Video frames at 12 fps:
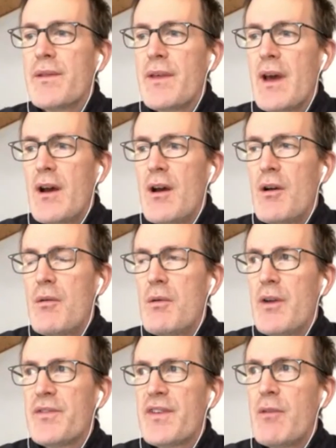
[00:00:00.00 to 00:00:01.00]

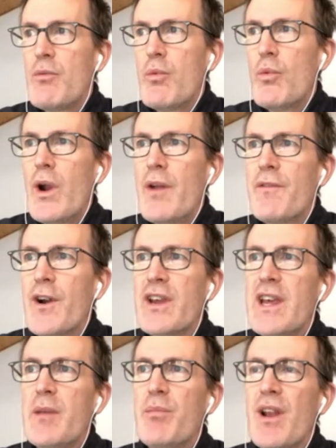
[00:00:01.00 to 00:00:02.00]
I'll say, one of our
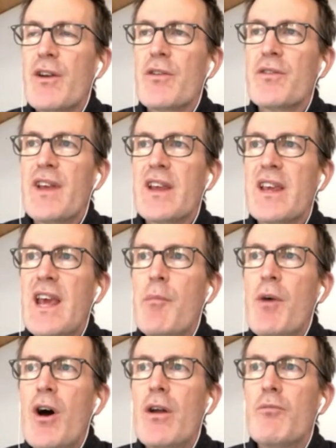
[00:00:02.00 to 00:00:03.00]
key players that
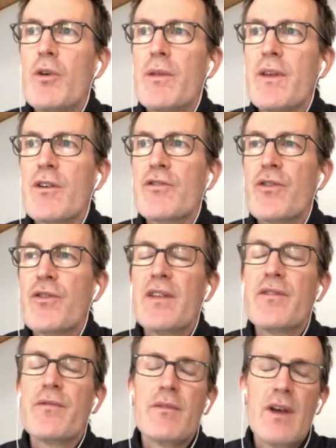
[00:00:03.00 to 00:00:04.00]
came on with our
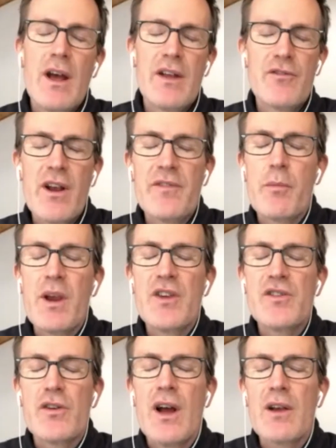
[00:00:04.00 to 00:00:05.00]

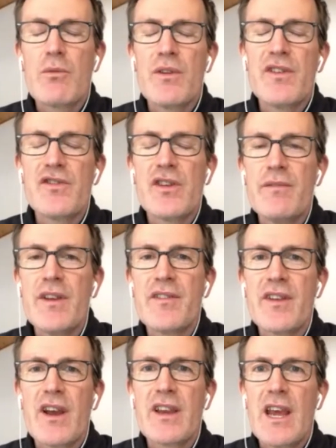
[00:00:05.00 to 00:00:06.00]
transformational acquisition of
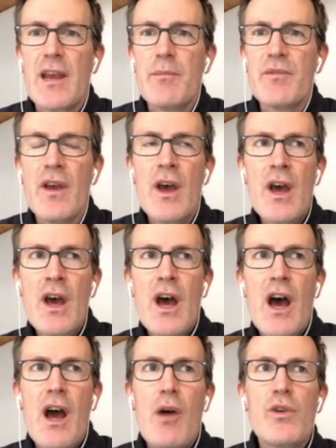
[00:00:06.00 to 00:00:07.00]
Eastside Games,
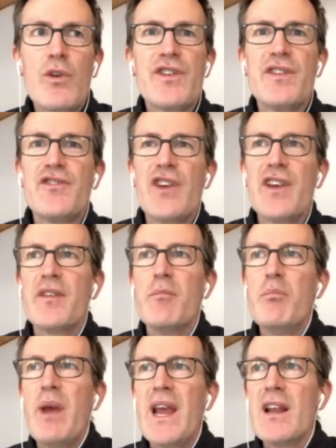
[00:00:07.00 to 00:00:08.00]
which is Jason
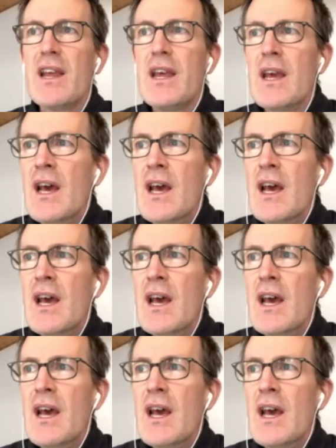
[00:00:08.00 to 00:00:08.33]
Bailey.